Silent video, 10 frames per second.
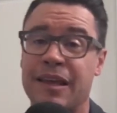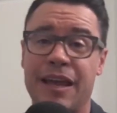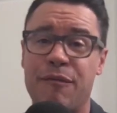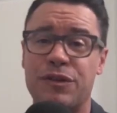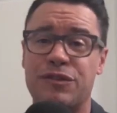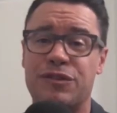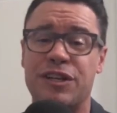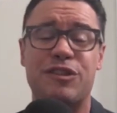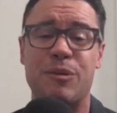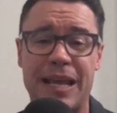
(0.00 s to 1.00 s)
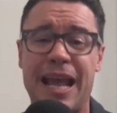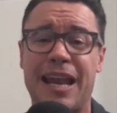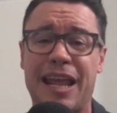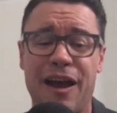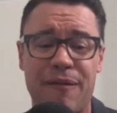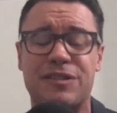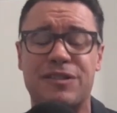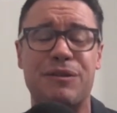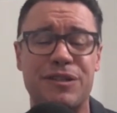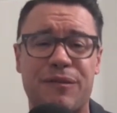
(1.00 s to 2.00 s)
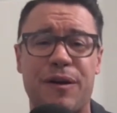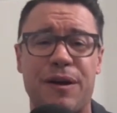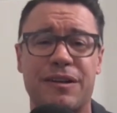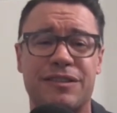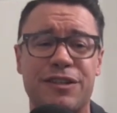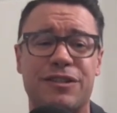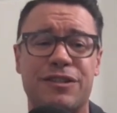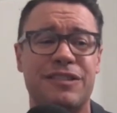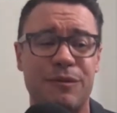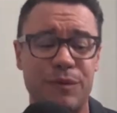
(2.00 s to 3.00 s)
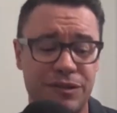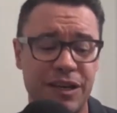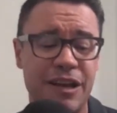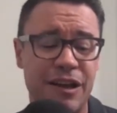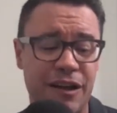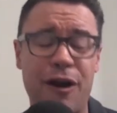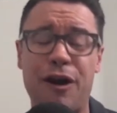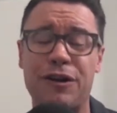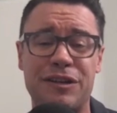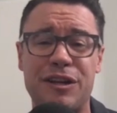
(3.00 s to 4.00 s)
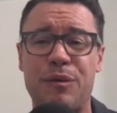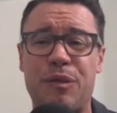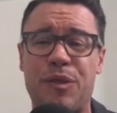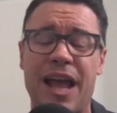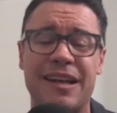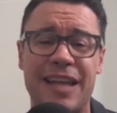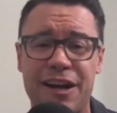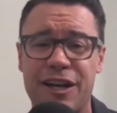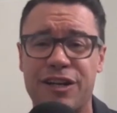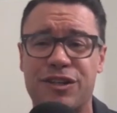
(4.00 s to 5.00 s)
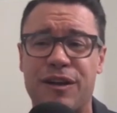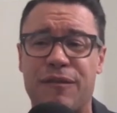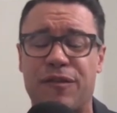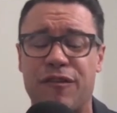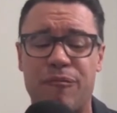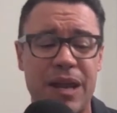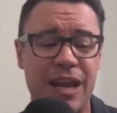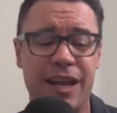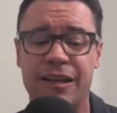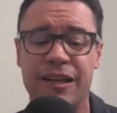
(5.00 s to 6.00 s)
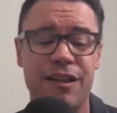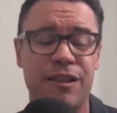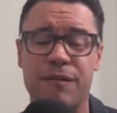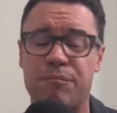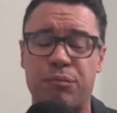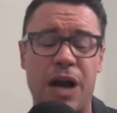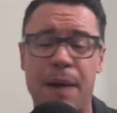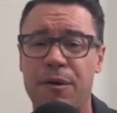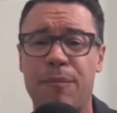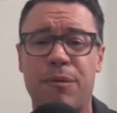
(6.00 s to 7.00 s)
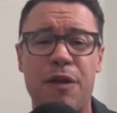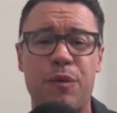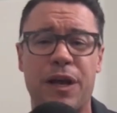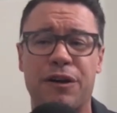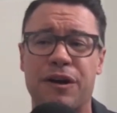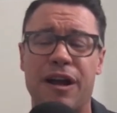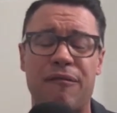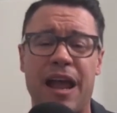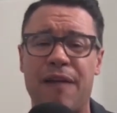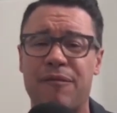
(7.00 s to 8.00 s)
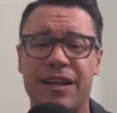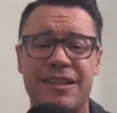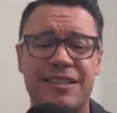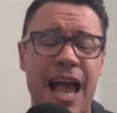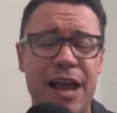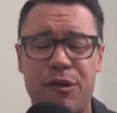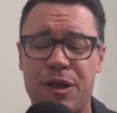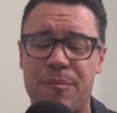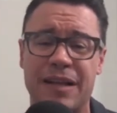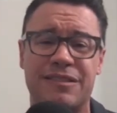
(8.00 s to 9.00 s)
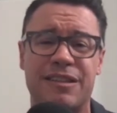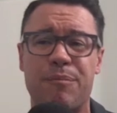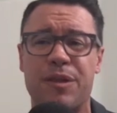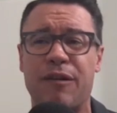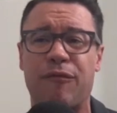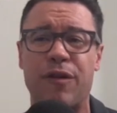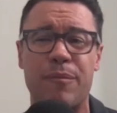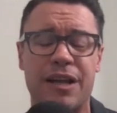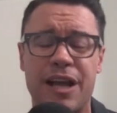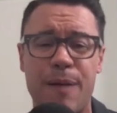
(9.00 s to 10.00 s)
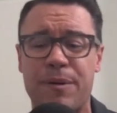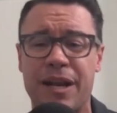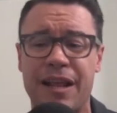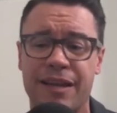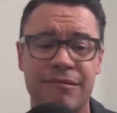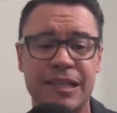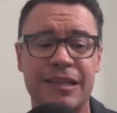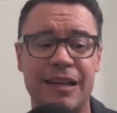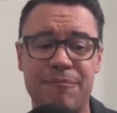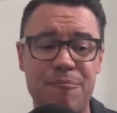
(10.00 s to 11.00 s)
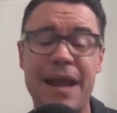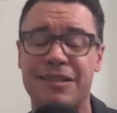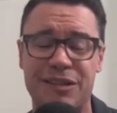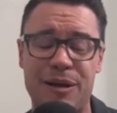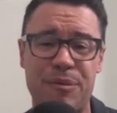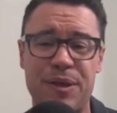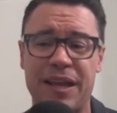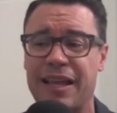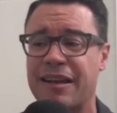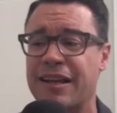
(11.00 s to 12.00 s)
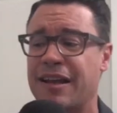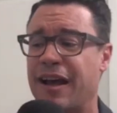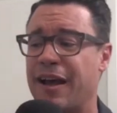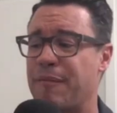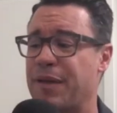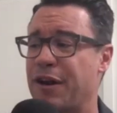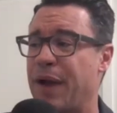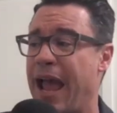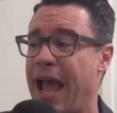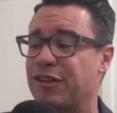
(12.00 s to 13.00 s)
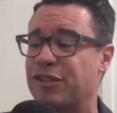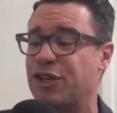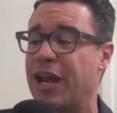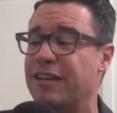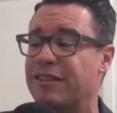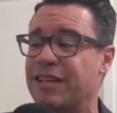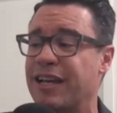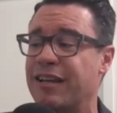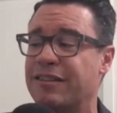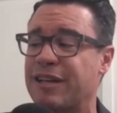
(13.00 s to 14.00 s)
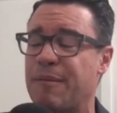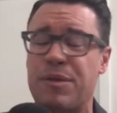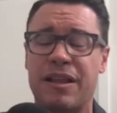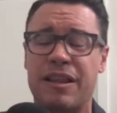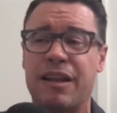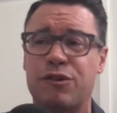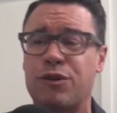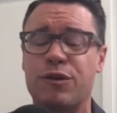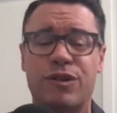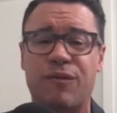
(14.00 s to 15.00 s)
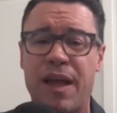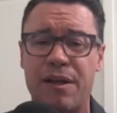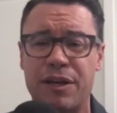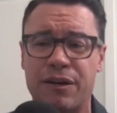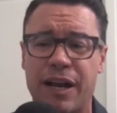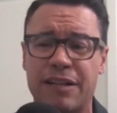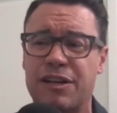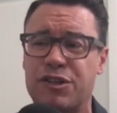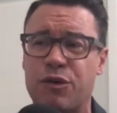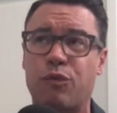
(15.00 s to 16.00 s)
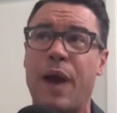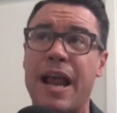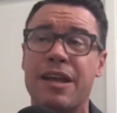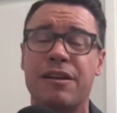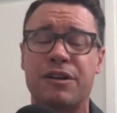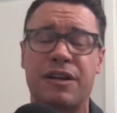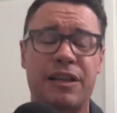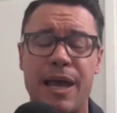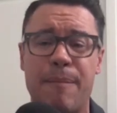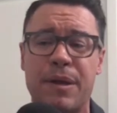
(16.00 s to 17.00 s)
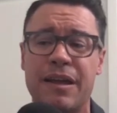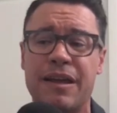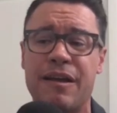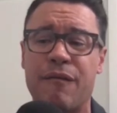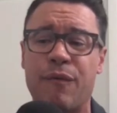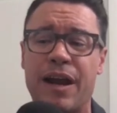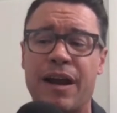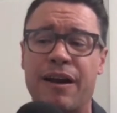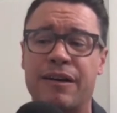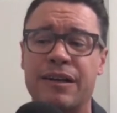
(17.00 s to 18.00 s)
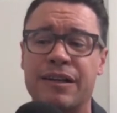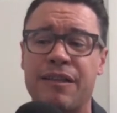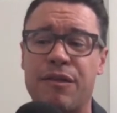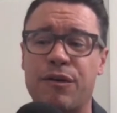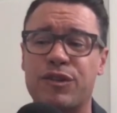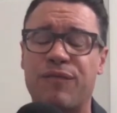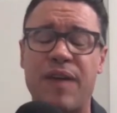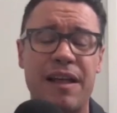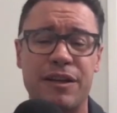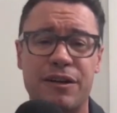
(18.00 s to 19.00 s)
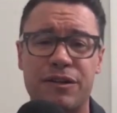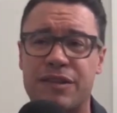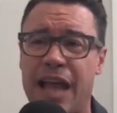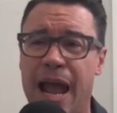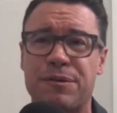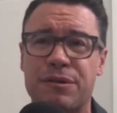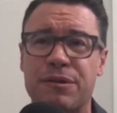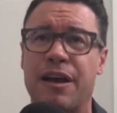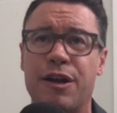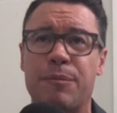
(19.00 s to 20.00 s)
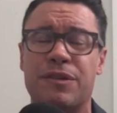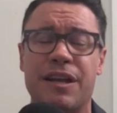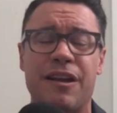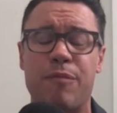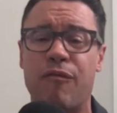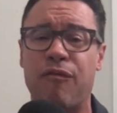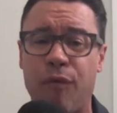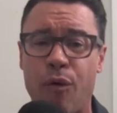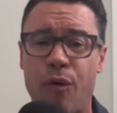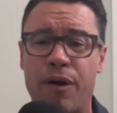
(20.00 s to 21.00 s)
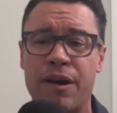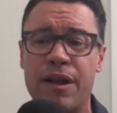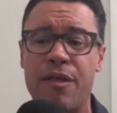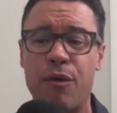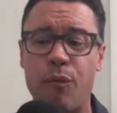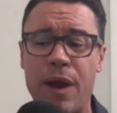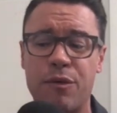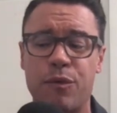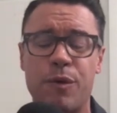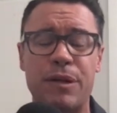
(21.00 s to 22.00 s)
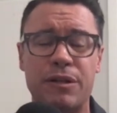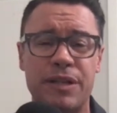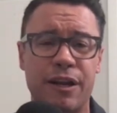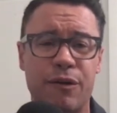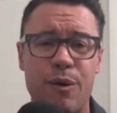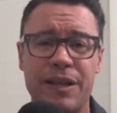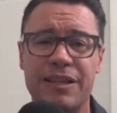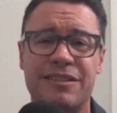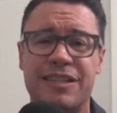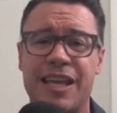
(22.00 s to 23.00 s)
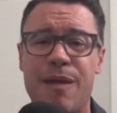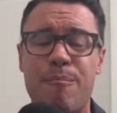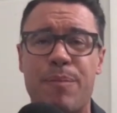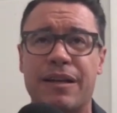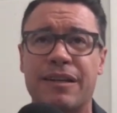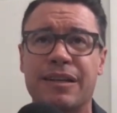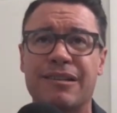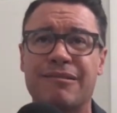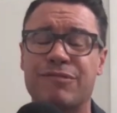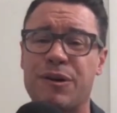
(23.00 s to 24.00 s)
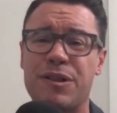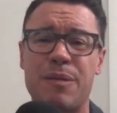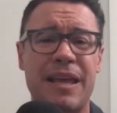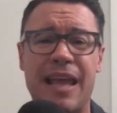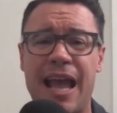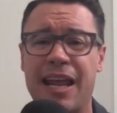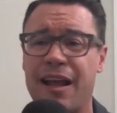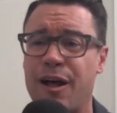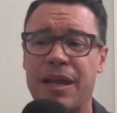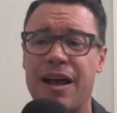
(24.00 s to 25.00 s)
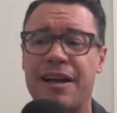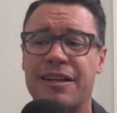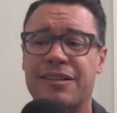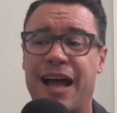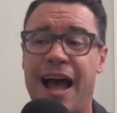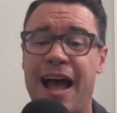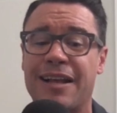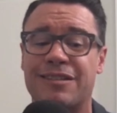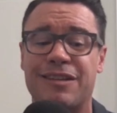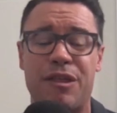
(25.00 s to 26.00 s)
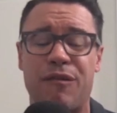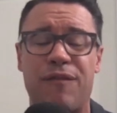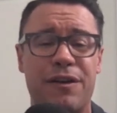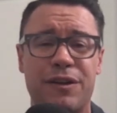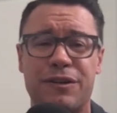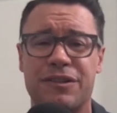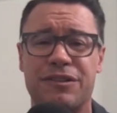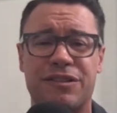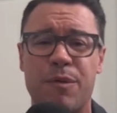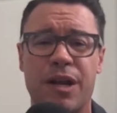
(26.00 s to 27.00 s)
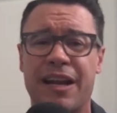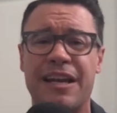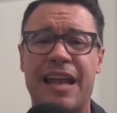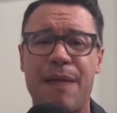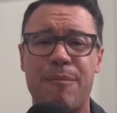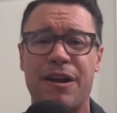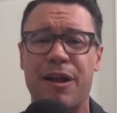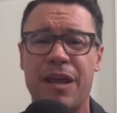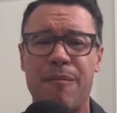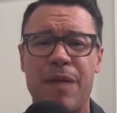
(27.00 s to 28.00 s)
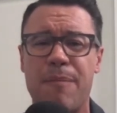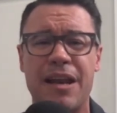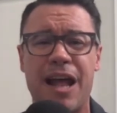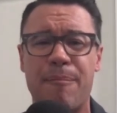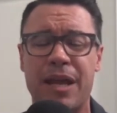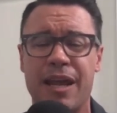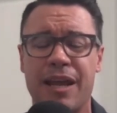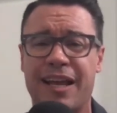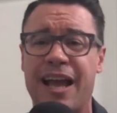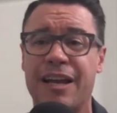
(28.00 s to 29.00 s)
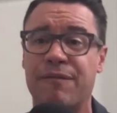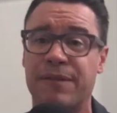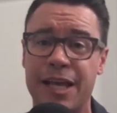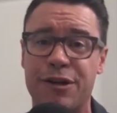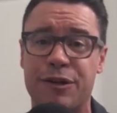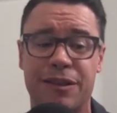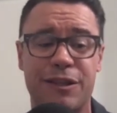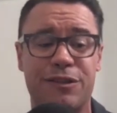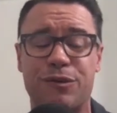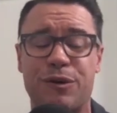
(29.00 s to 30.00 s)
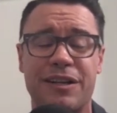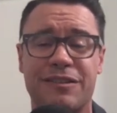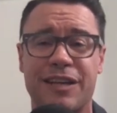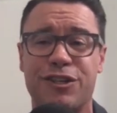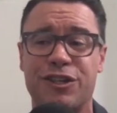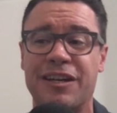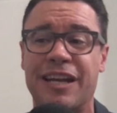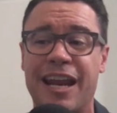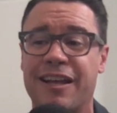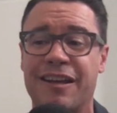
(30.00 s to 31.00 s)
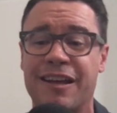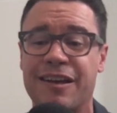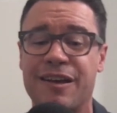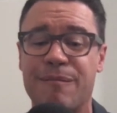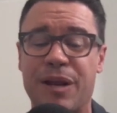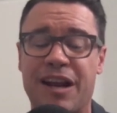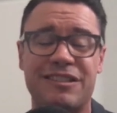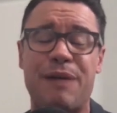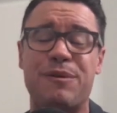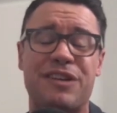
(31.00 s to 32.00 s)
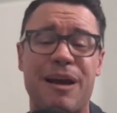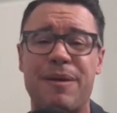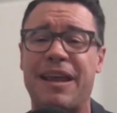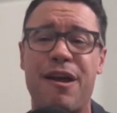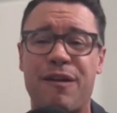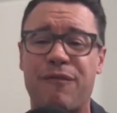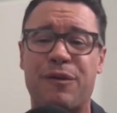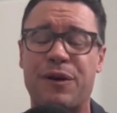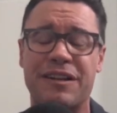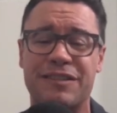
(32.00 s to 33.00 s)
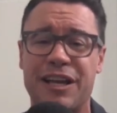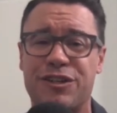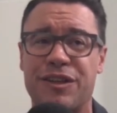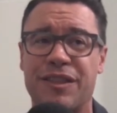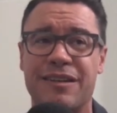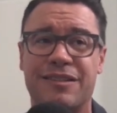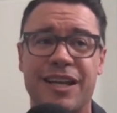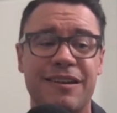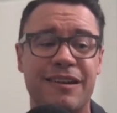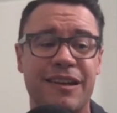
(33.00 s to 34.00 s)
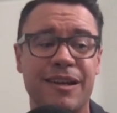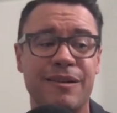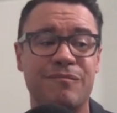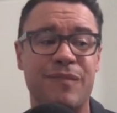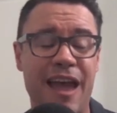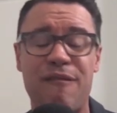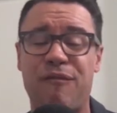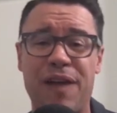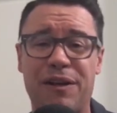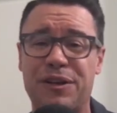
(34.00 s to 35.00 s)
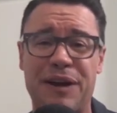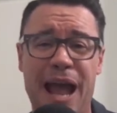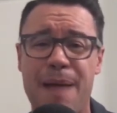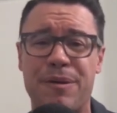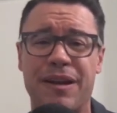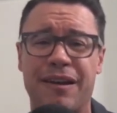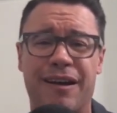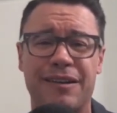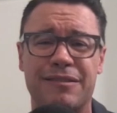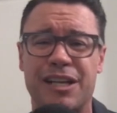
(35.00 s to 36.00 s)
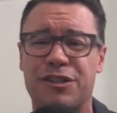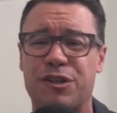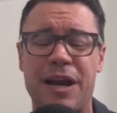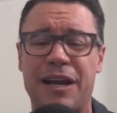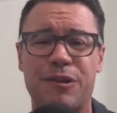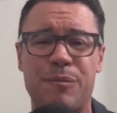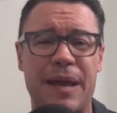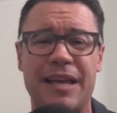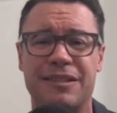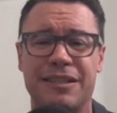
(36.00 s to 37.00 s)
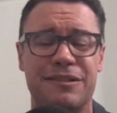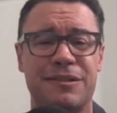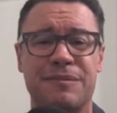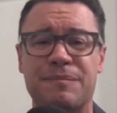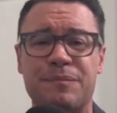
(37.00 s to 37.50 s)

It was just the beginning of a series of hard decisions. It was yeah. hard to deal with the identity shift of being the primary breadwinner, of having a title that meant something from a company that meant something that um, you know, had us chasing something introduced failure at such a regular clip where those failures absolutely 100% have been for the way that we're building and growing this team. But during the beginning, I'll be honest, I saw the failures as somewhat an indictment on me, maybe not being the kind of leader that this organization needed because I was coming out of an organization that didn't have failure happen on such a regular basis.